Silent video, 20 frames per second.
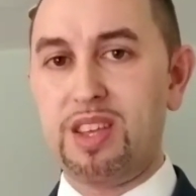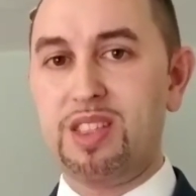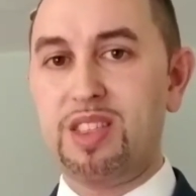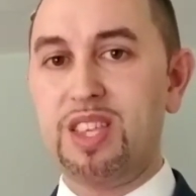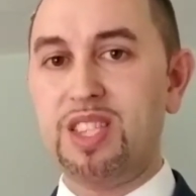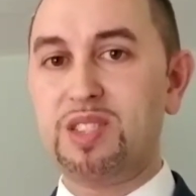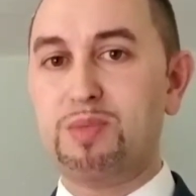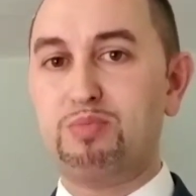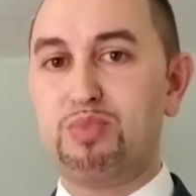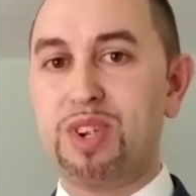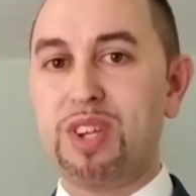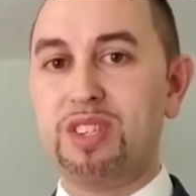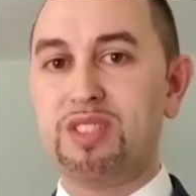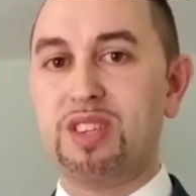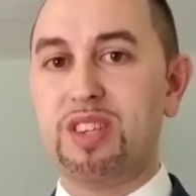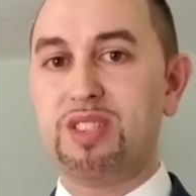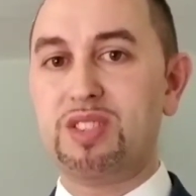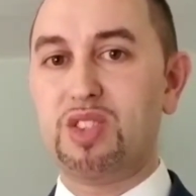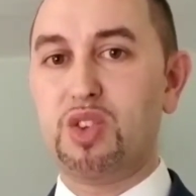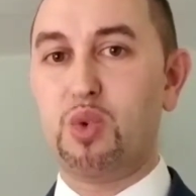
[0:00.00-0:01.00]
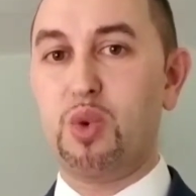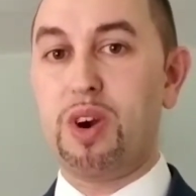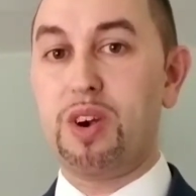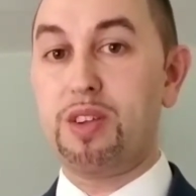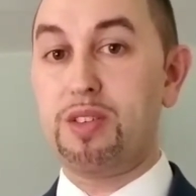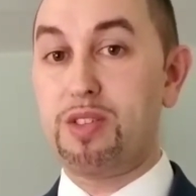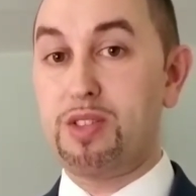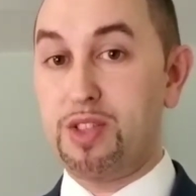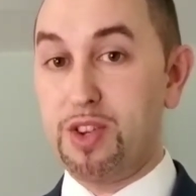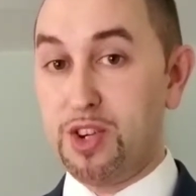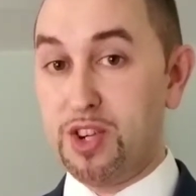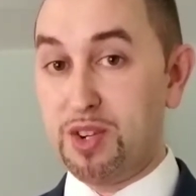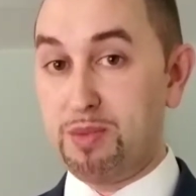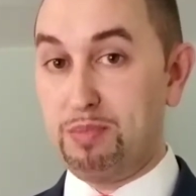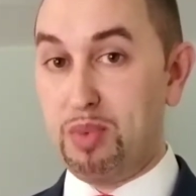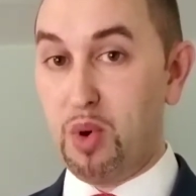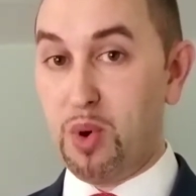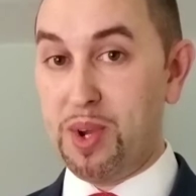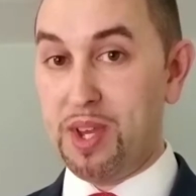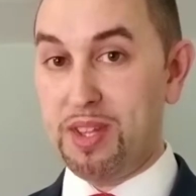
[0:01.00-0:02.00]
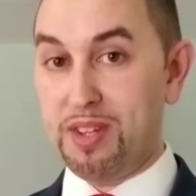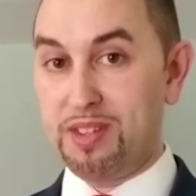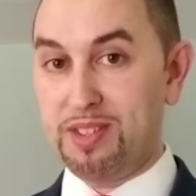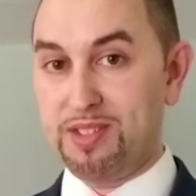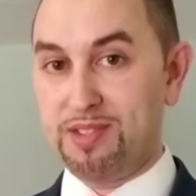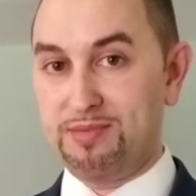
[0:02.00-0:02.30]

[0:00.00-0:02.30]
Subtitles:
This brings us to our third point,